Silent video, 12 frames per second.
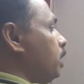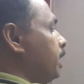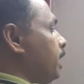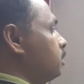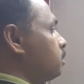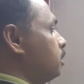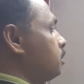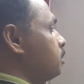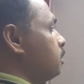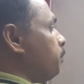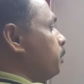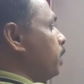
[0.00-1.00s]
it as, this is
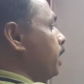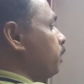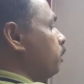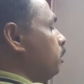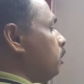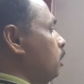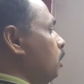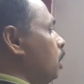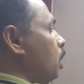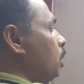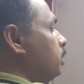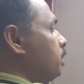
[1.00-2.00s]
the potato.
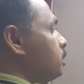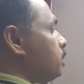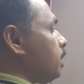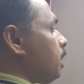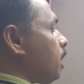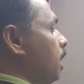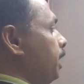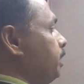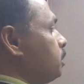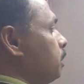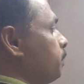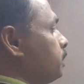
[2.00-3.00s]
On this there are eyes
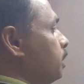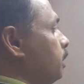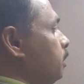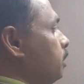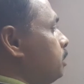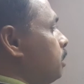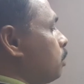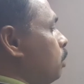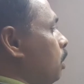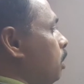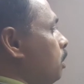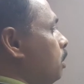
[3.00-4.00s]
are present. These are
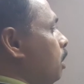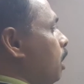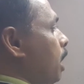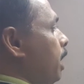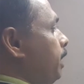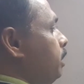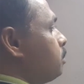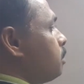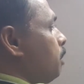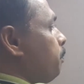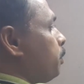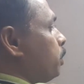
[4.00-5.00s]
called eyes
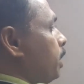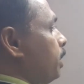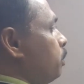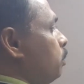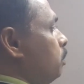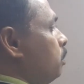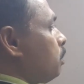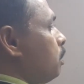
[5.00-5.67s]
of potato.